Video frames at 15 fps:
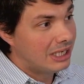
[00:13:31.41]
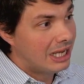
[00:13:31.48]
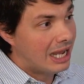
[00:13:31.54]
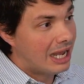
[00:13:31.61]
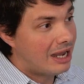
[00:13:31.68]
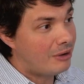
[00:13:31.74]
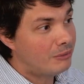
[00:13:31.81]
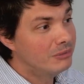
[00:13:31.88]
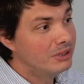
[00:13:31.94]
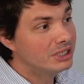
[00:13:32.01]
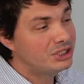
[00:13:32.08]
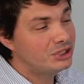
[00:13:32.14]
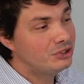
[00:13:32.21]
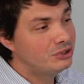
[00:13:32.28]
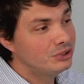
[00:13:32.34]
How
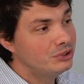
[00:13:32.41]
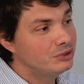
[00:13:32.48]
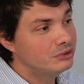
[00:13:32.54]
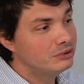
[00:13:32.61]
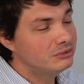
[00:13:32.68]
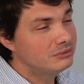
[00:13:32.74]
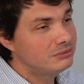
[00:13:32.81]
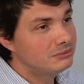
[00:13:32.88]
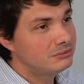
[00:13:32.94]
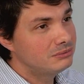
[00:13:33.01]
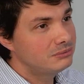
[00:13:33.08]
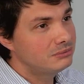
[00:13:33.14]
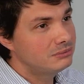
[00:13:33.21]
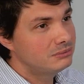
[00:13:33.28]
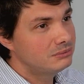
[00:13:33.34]
much do you
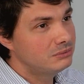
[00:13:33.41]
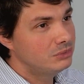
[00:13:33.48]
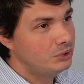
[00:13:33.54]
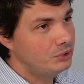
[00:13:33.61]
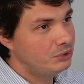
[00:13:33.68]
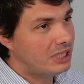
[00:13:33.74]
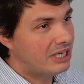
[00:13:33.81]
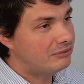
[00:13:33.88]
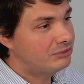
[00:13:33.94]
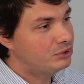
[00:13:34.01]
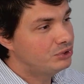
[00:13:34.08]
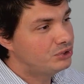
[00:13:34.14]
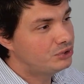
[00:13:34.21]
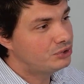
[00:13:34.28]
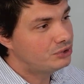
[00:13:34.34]
have to
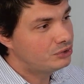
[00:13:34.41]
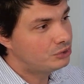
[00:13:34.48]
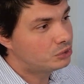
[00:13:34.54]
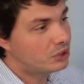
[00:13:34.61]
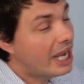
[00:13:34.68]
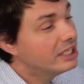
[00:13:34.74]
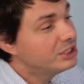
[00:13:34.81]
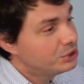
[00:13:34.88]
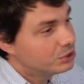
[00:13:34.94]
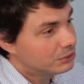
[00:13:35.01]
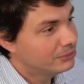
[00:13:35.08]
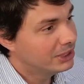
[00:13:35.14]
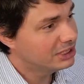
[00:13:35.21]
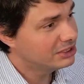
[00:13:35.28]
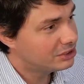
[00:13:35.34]
stretch your
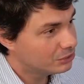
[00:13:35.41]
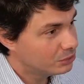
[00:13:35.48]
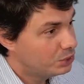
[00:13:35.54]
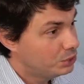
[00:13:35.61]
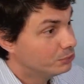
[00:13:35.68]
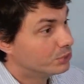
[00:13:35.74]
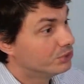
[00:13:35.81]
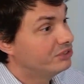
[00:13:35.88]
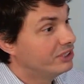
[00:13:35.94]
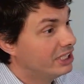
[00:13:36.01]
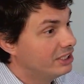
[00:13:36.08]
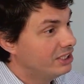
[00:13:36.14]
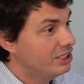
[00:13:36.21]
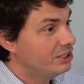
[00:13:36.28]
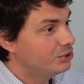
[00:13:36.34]
muscle to prevent an
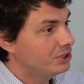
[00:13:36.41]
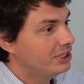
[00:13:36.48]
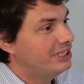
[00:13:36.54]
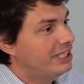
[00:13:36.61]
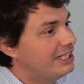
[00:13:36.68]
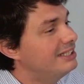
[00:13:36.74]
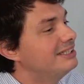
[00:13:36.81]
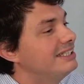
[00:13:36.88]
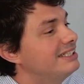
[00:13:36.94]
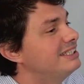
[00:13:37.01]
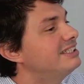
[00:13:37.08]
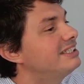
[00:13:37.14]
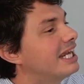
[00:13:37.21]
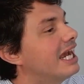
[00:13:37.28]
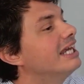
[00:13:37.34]
injury? This is
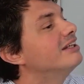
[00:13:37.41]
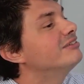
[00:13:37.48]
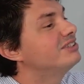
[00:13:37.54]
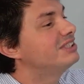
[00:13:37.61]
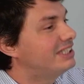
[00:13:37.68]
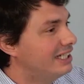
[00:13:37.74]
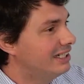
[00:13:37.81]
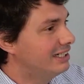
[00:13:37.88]
the kind of stuff.